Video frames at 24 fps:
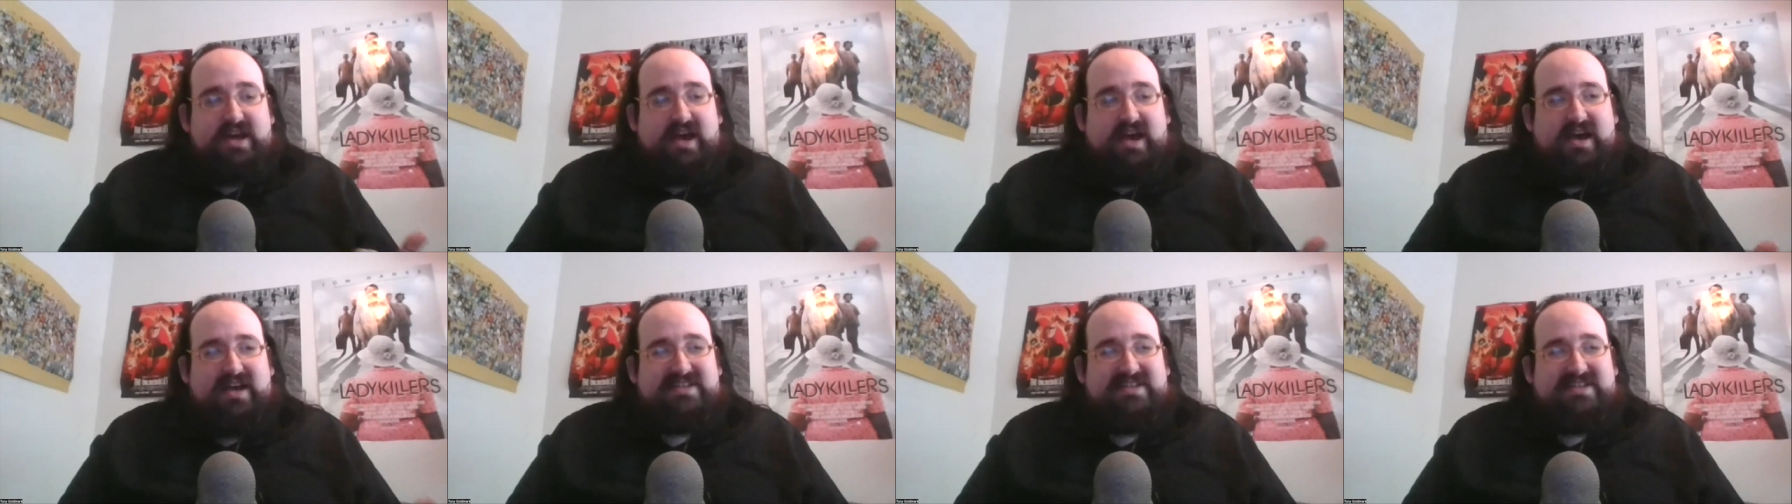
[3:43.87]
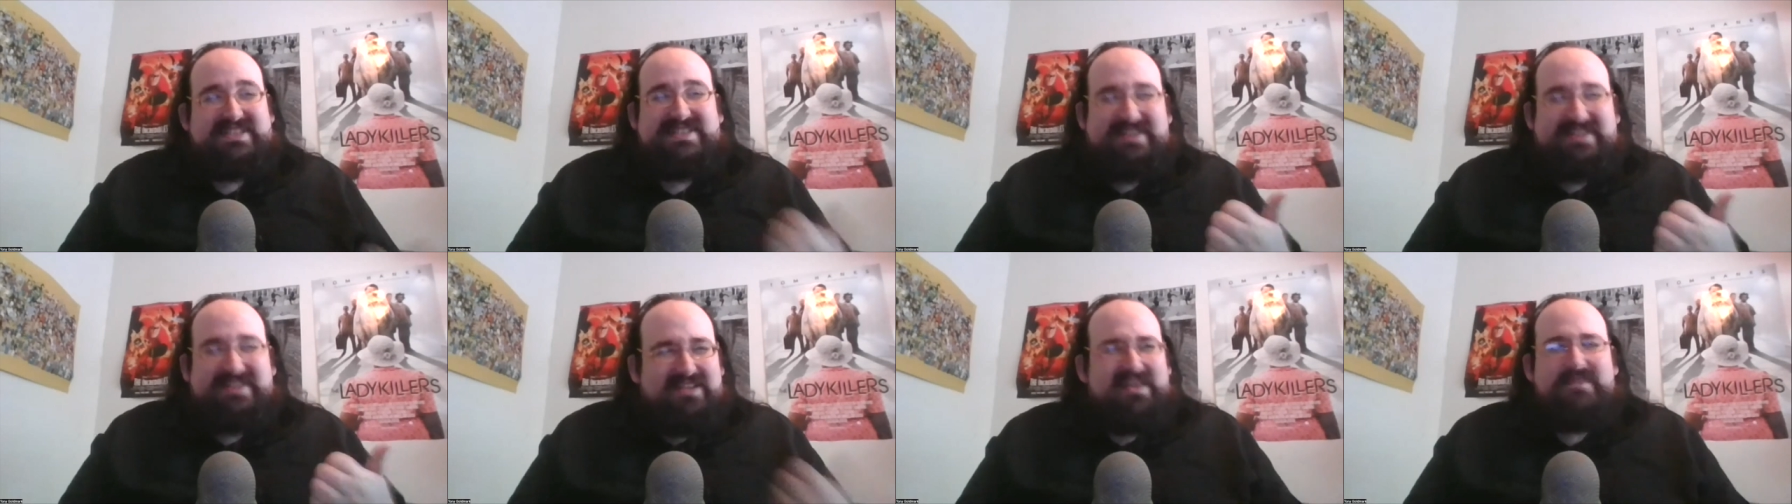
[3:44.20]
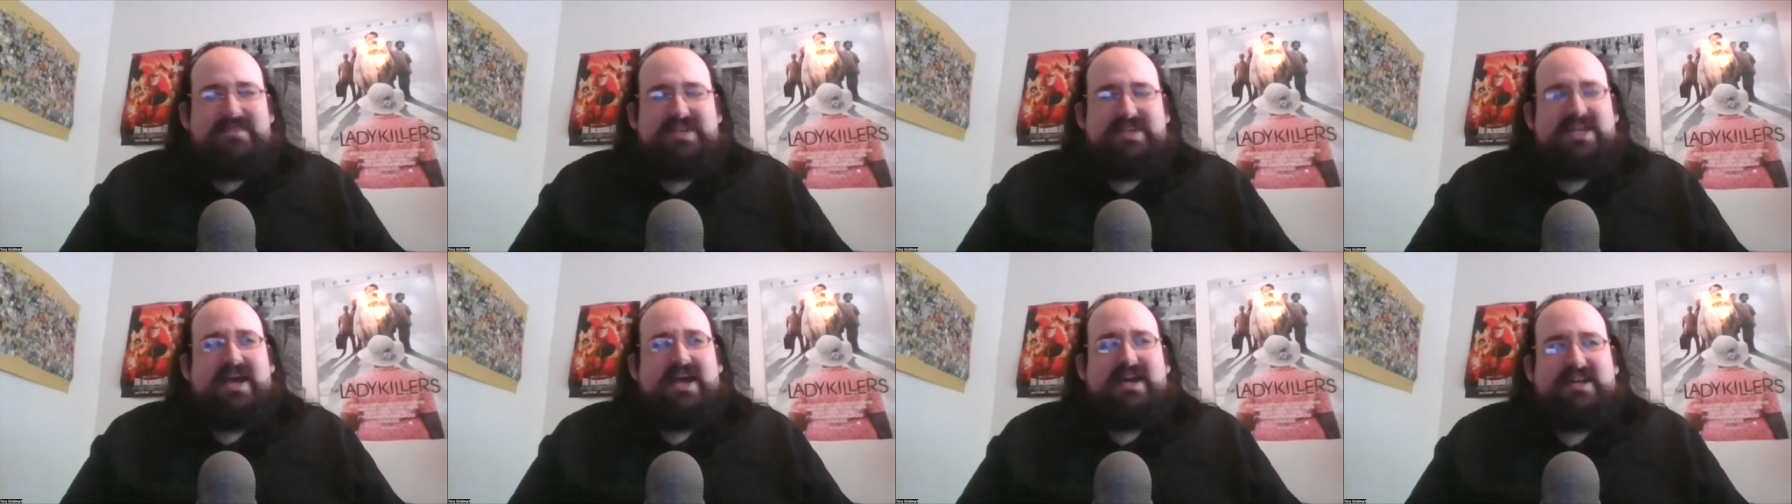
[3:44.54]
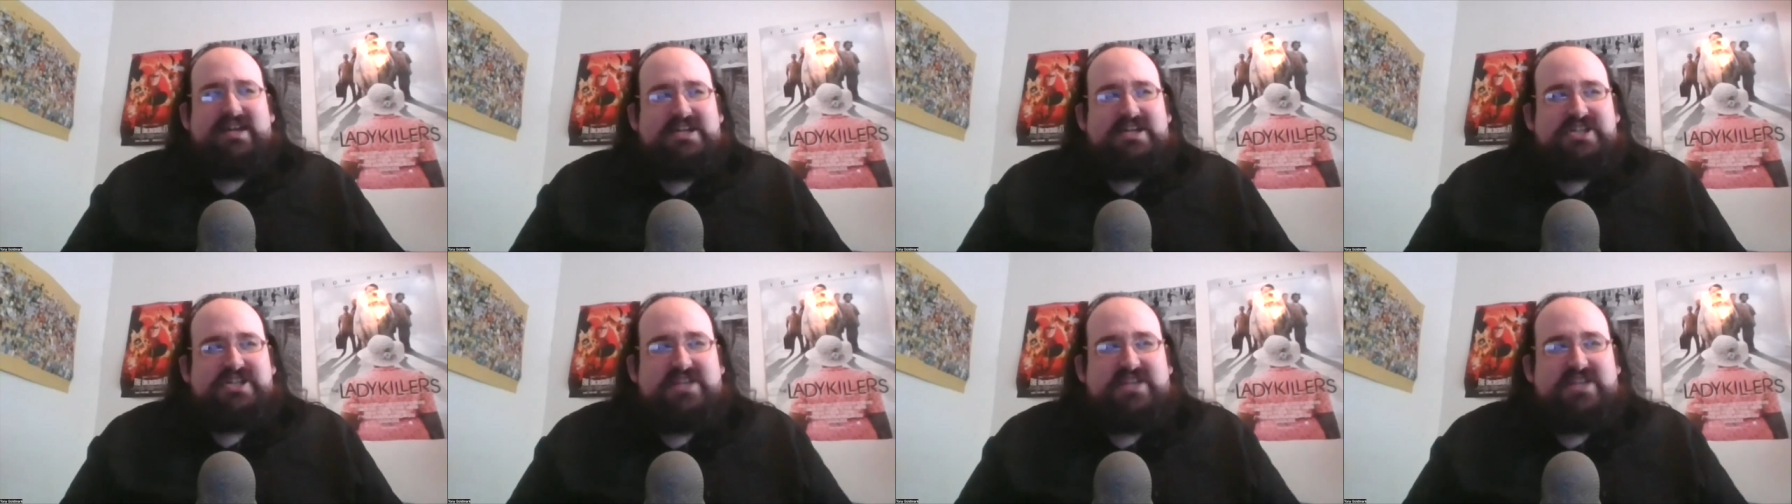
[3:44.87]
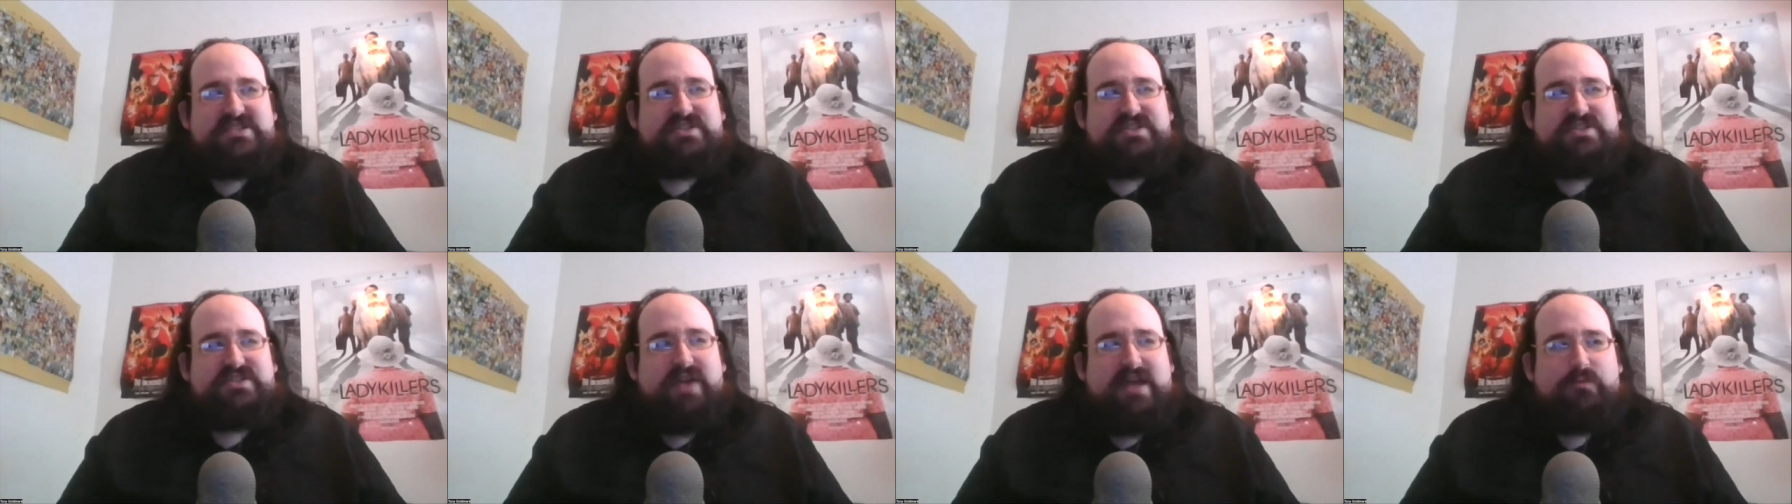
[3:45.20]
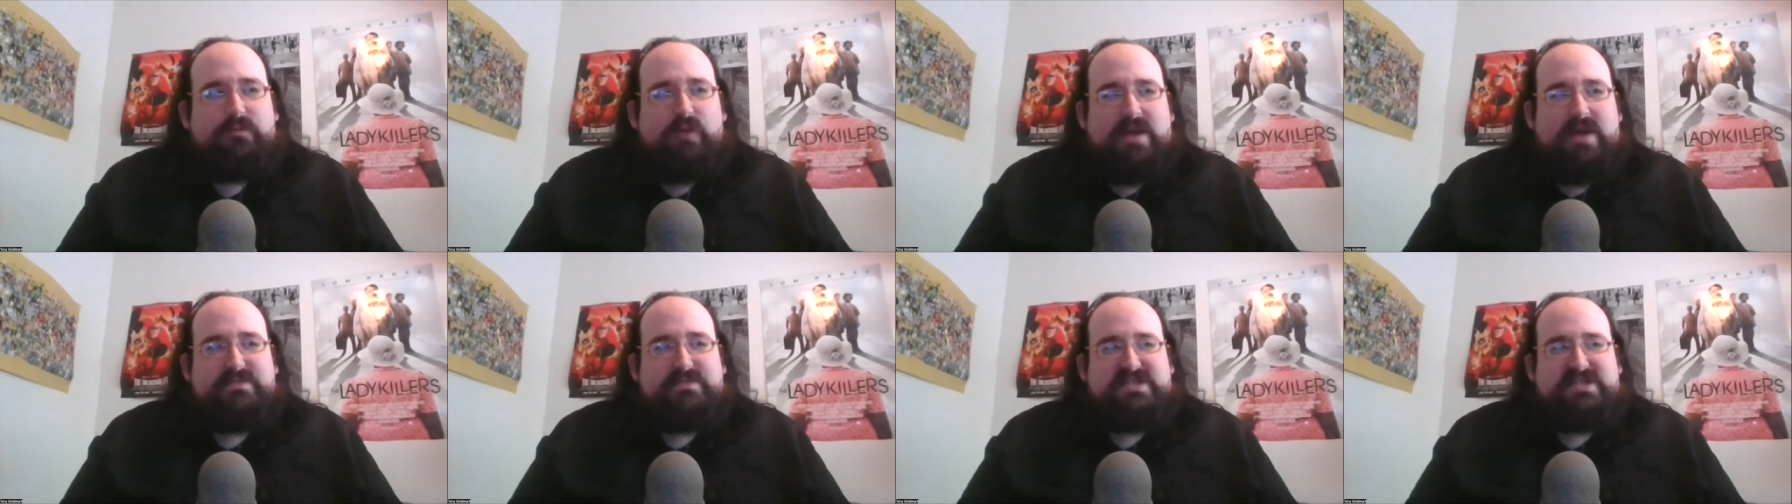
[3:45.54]
I still haven't gotten a chance to
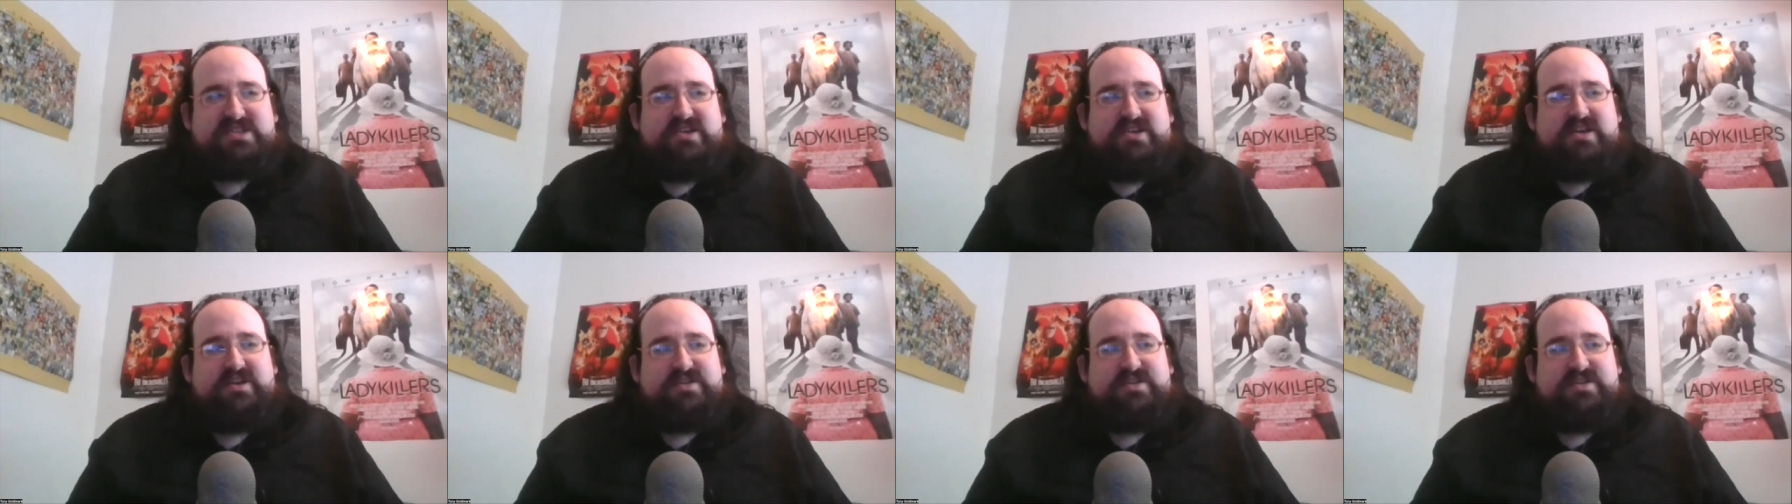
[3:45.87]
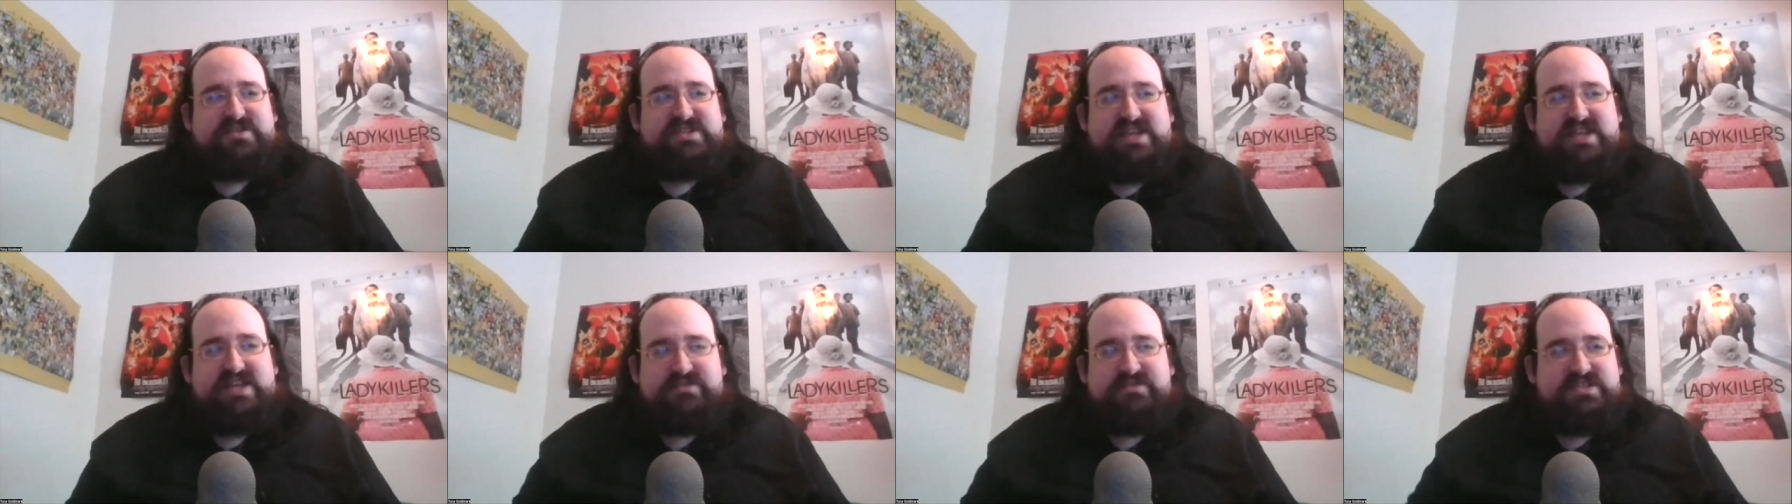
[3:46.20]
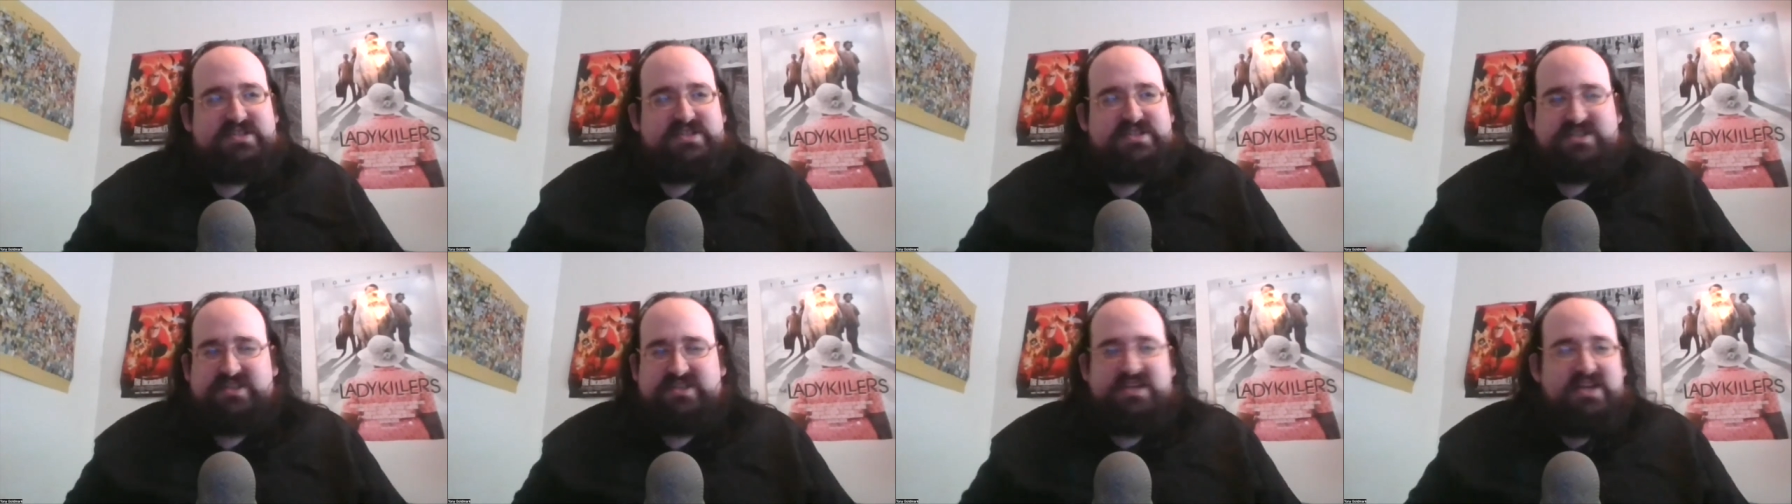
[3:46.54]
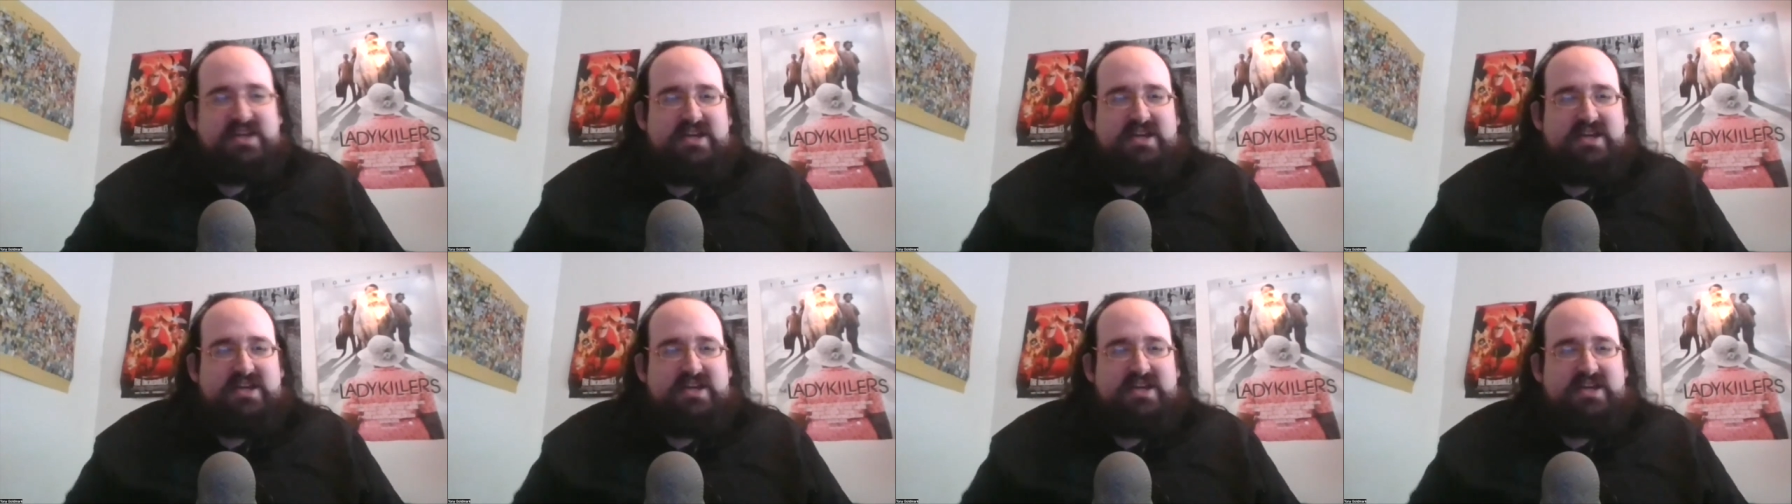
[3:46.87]
ride Web Slingers. That was